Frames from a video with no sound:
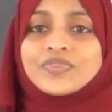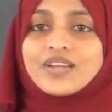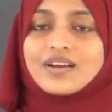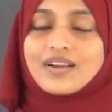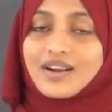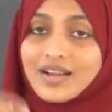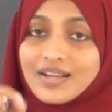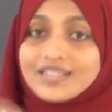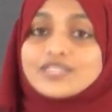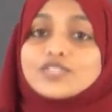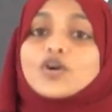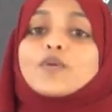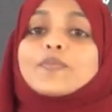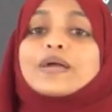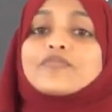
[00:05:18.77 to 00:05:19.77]

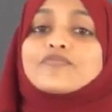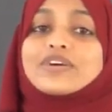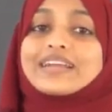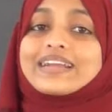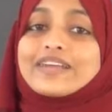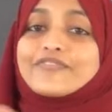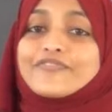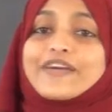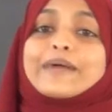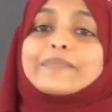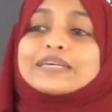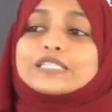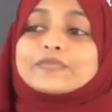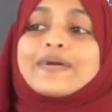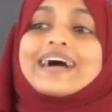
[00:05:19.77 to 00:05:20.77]
Rhizobium, very
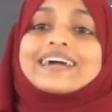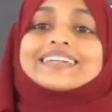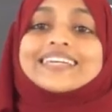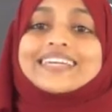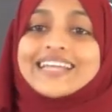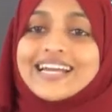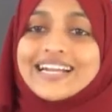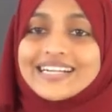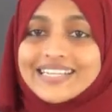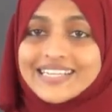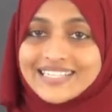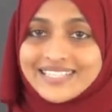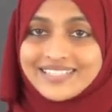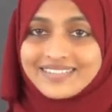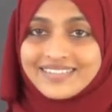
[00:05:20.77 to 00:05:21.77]
famous bacteria it
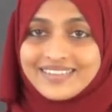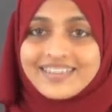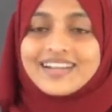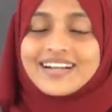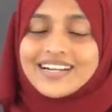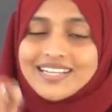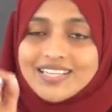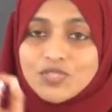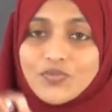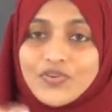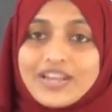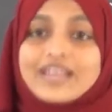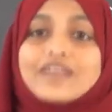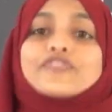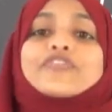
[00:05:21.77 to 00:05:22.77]
is. It is
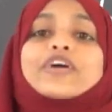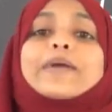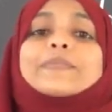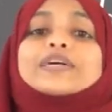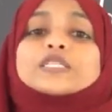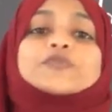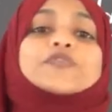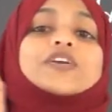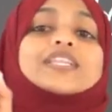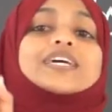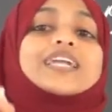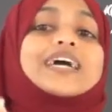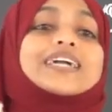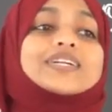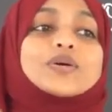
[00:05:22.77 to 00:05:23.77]
very famous for the
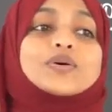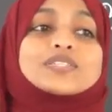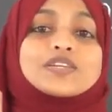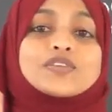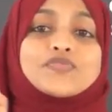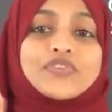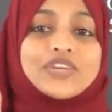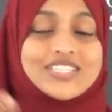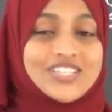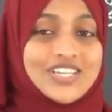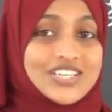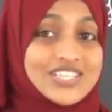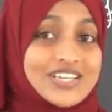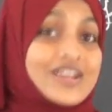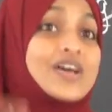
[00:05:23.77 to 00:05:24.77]
nitrogen
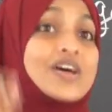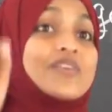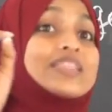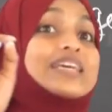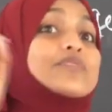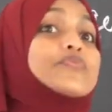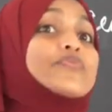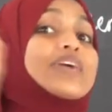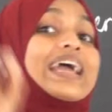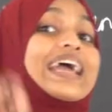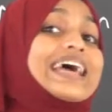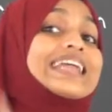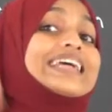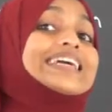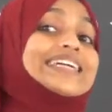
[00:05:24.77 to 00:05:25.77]
fixation. Then
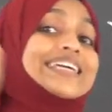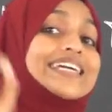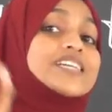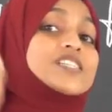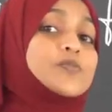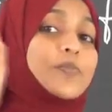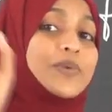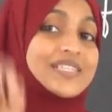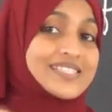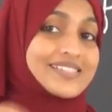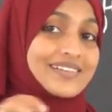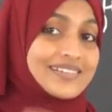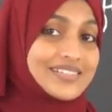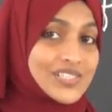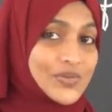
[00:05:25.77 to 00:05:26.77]
where it is
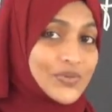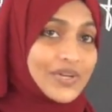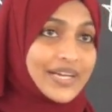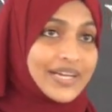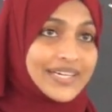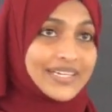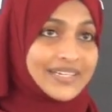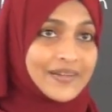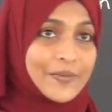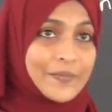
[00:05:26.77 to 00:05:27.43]
present, student?